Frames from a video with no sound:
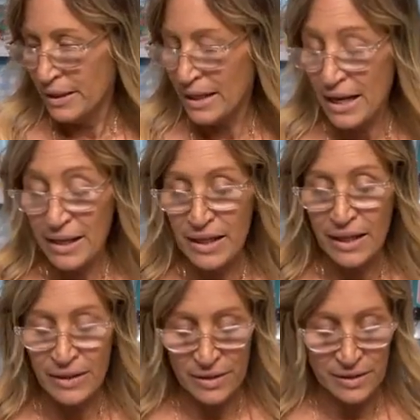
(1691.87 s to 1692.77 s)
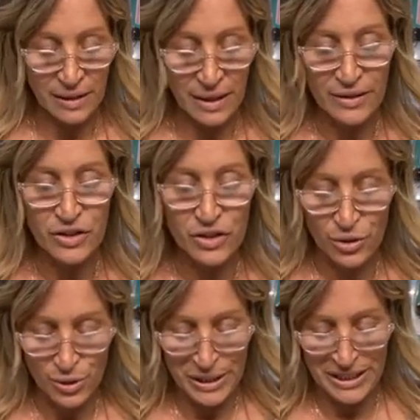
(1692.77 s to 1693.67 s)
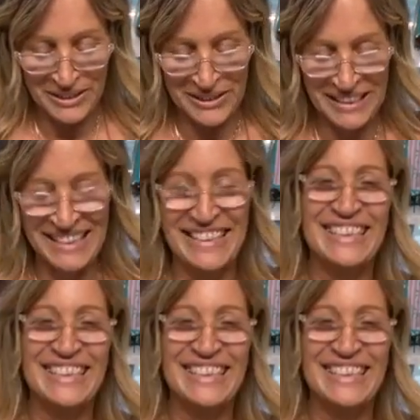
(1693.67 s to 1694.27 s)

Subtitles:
And on the tutorial,